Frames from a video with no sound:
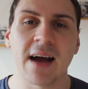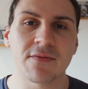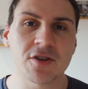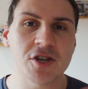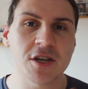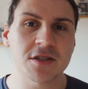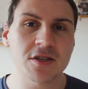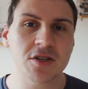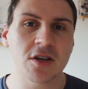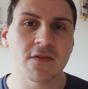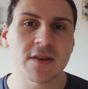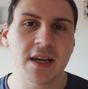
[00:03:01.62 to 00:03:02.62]
after she is
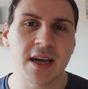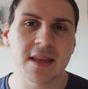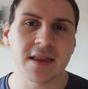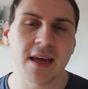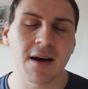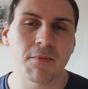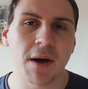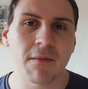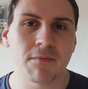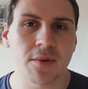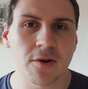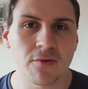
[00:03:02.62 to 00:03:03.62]
discovered in that
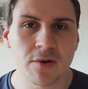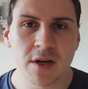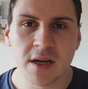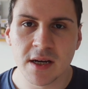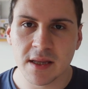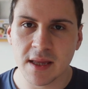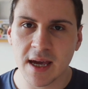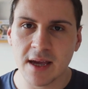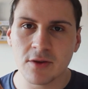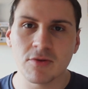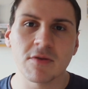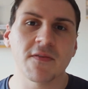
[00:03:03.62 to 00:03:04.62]
bamboo.
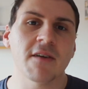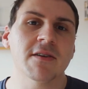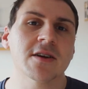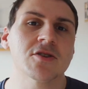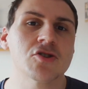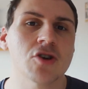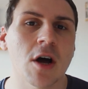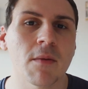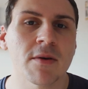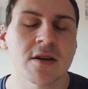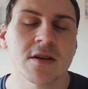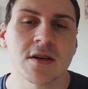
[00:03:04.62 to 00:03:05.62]
They do a very good
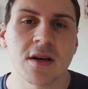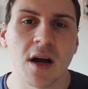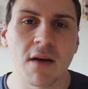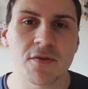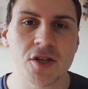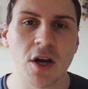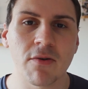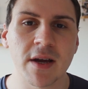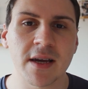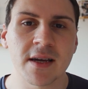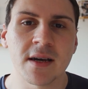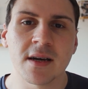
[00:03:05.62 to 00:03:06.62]
job of
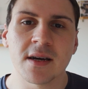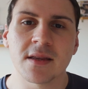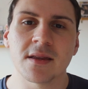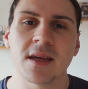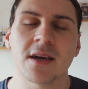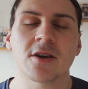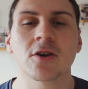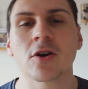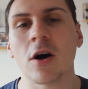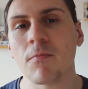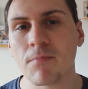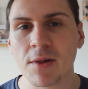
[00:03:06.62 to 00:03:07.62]
showing the
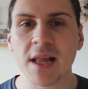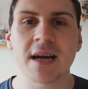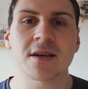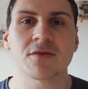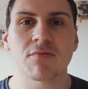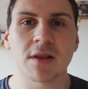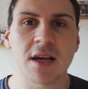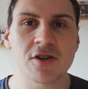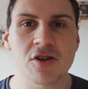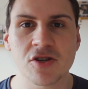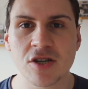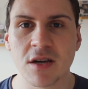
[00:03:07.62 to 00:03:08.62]
complex
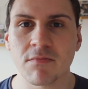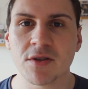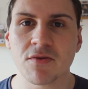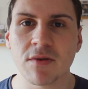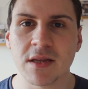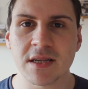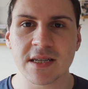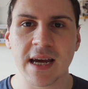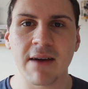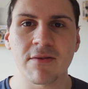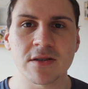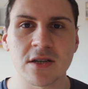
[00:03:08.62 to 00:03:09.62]
relationship between these
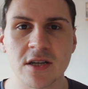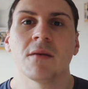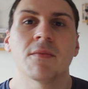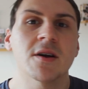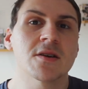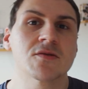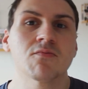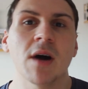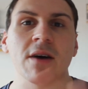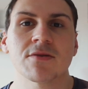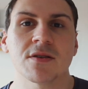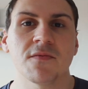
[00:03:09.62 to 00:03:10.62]
characters, because
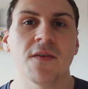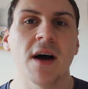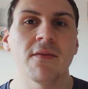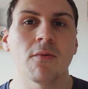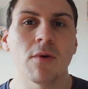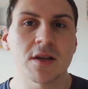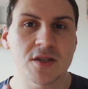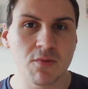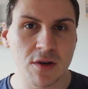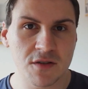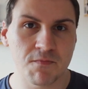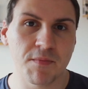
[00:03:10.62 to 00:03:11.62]
whilst the father wants
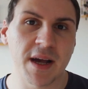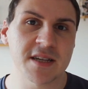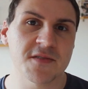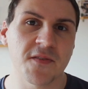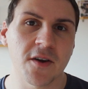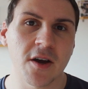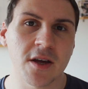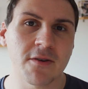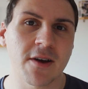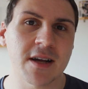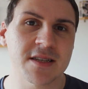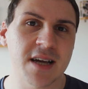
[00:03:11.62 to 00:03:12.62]
what's best for her,
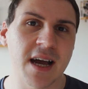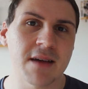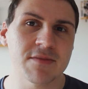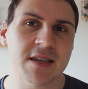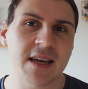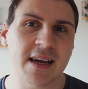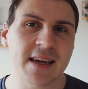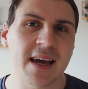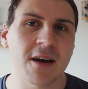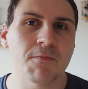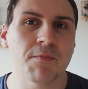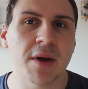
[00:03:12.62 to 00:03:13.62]
there are times he can
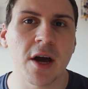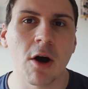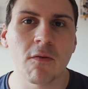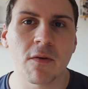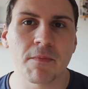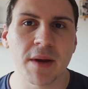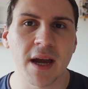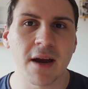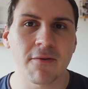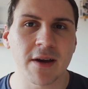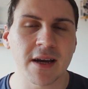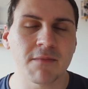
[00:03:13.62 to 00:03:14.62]
get a bit
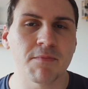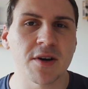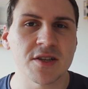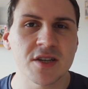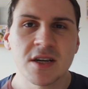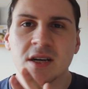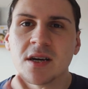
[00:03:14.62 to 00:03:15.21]
overbearing, but